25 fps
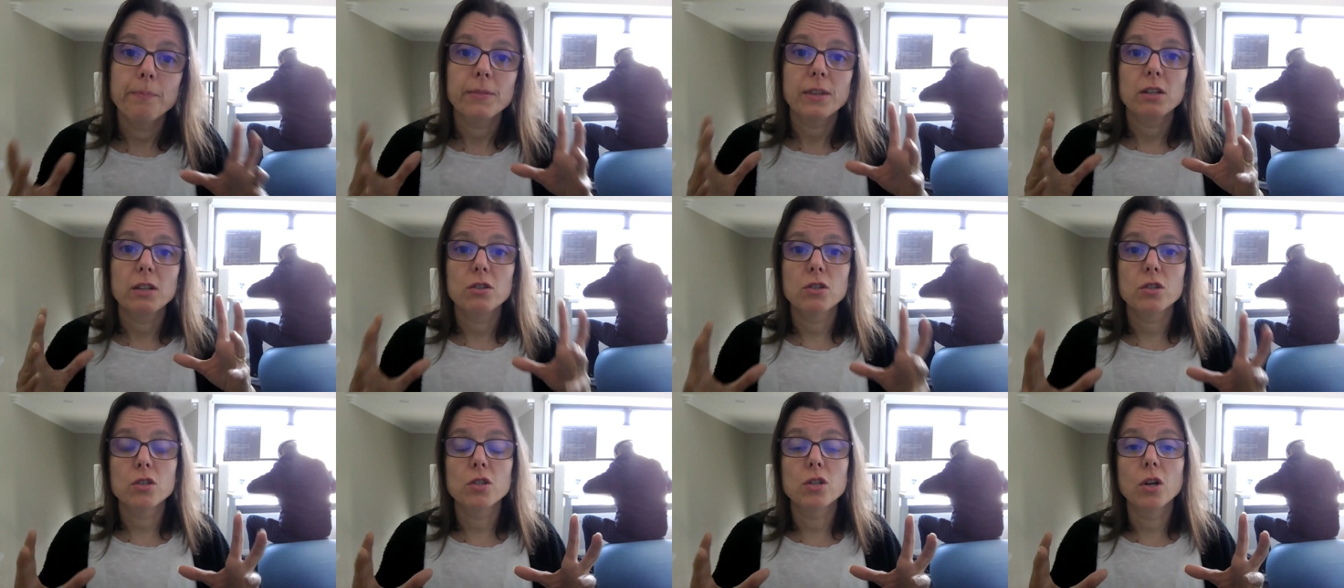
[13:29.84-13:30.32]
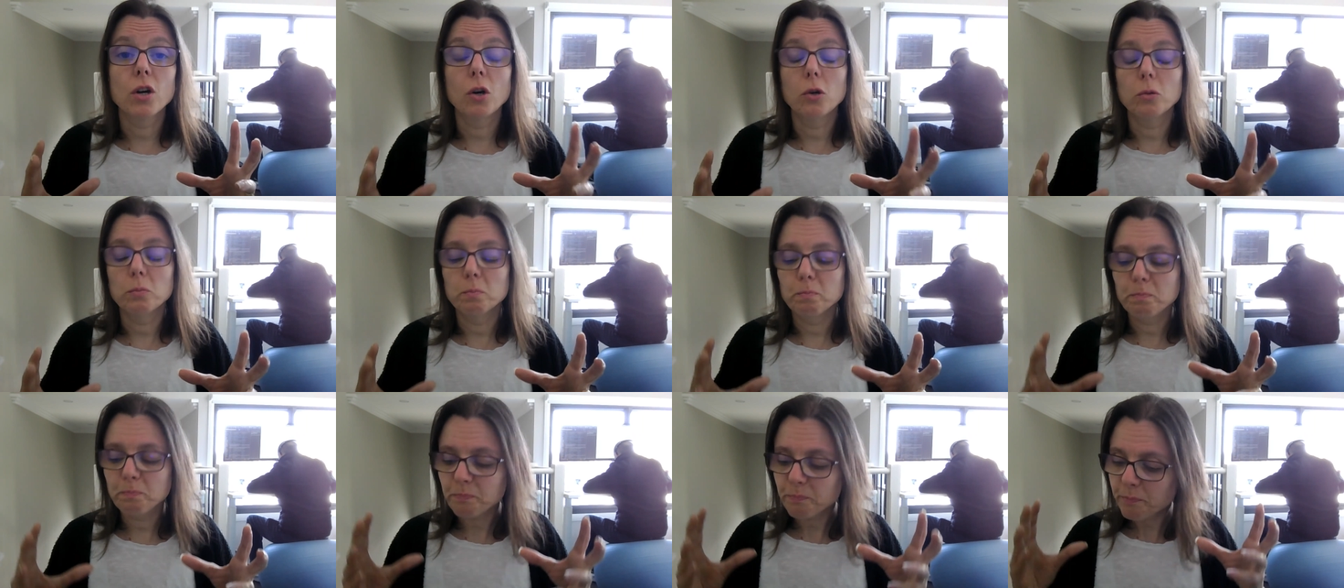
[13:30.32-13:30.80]

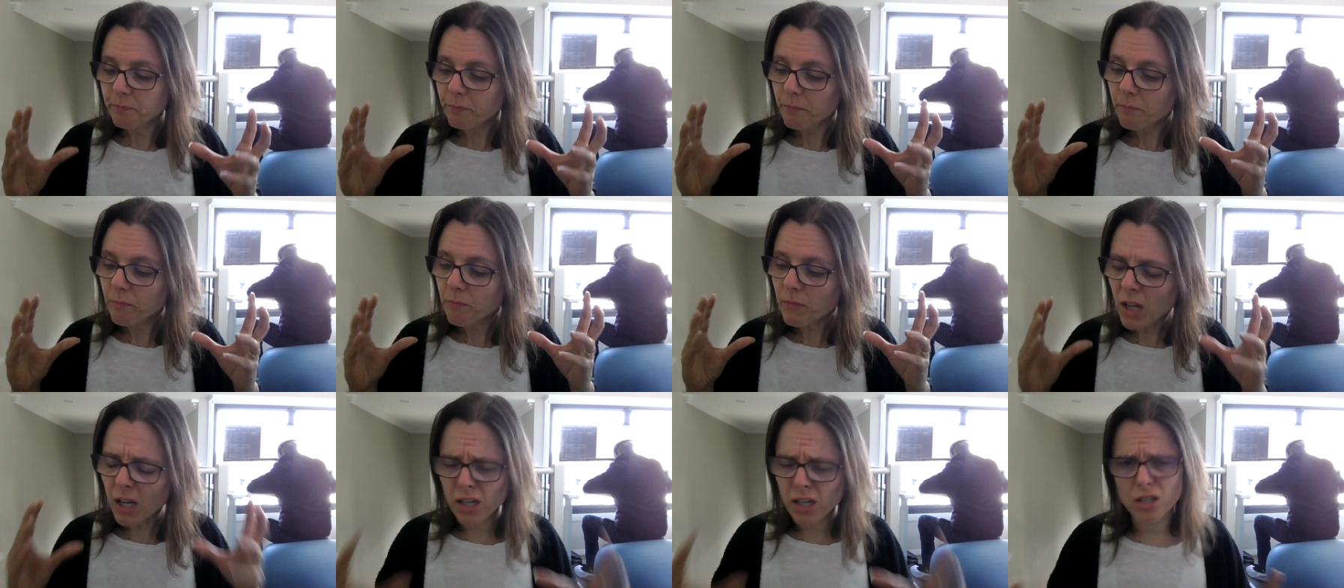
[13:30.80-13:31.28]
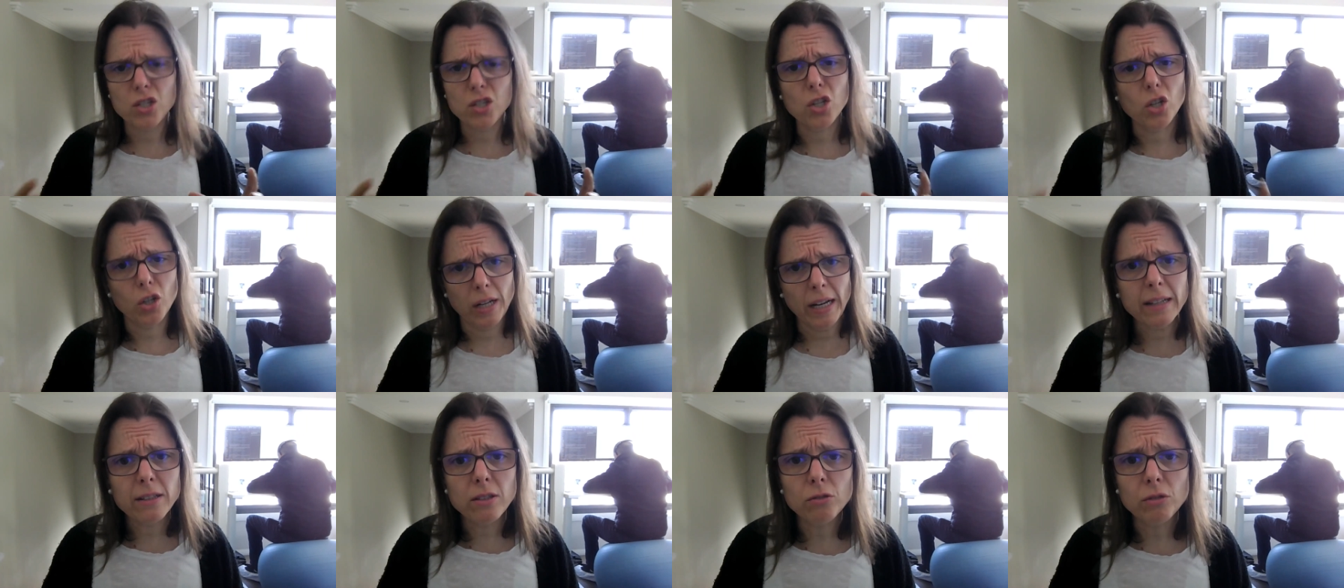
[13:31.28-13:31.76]
So it's
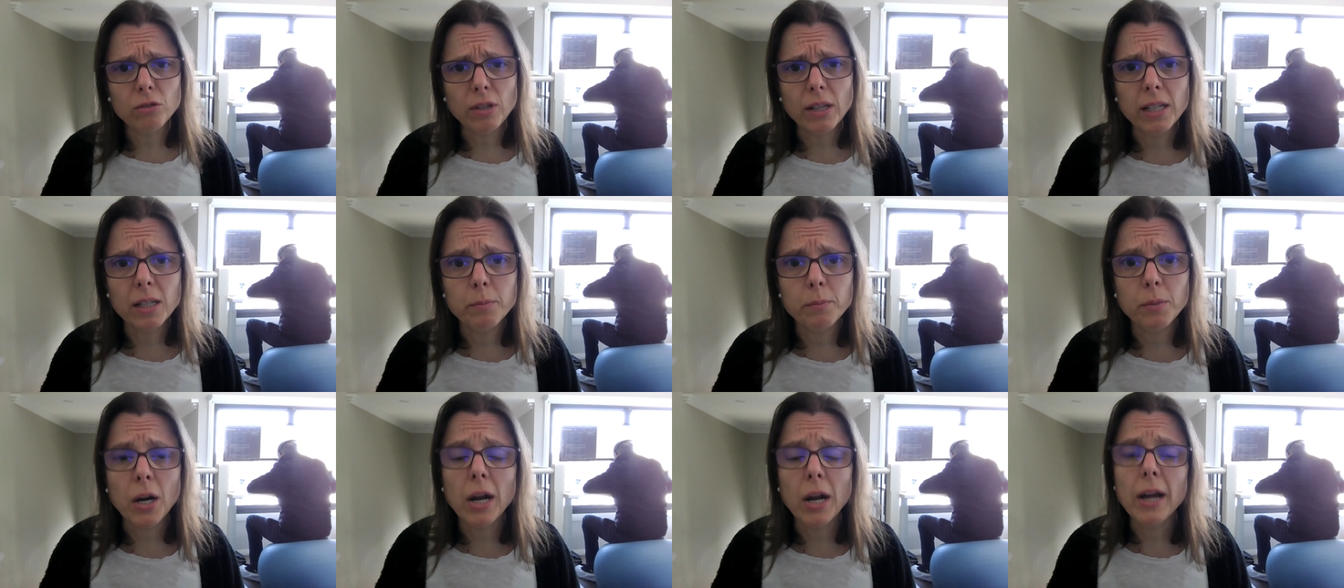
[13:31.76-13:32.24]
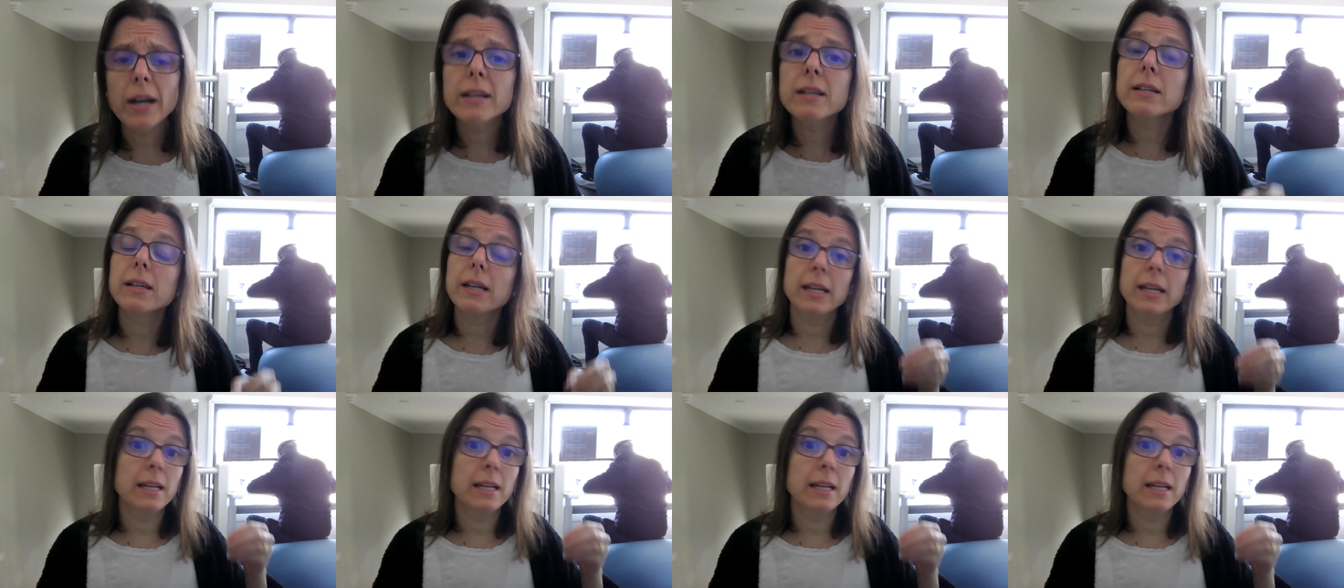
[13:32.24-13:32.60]
okay to take a break.